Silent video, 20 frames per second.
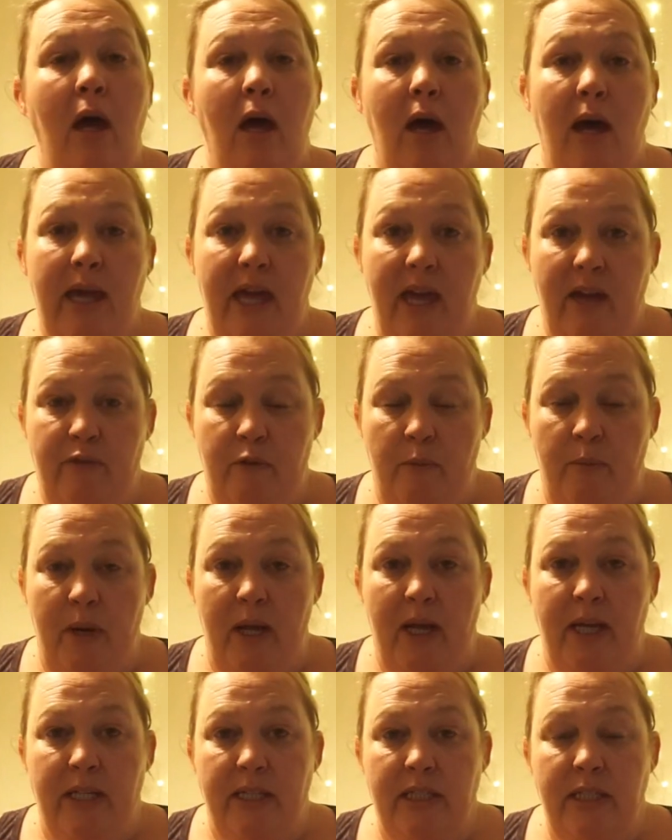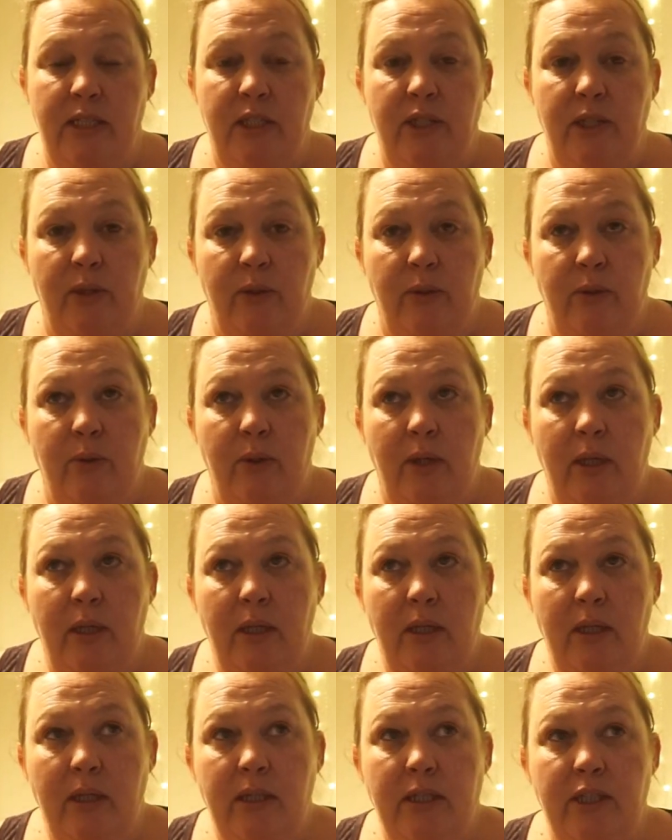I have applied to
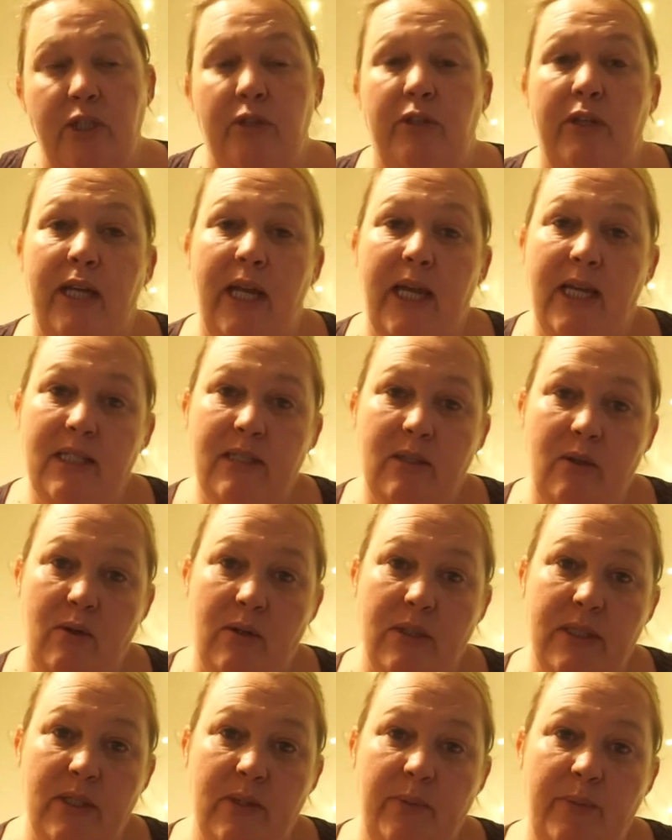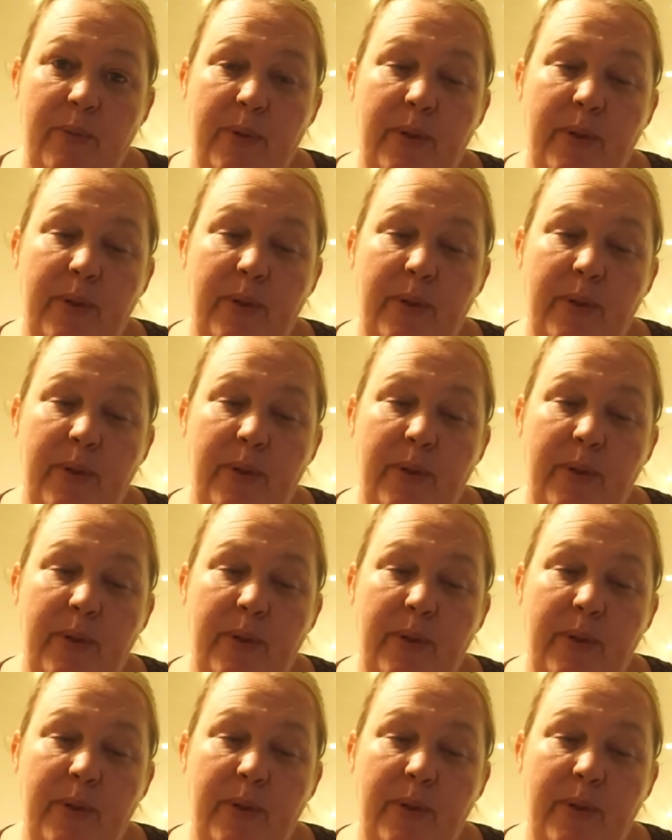do the next course up,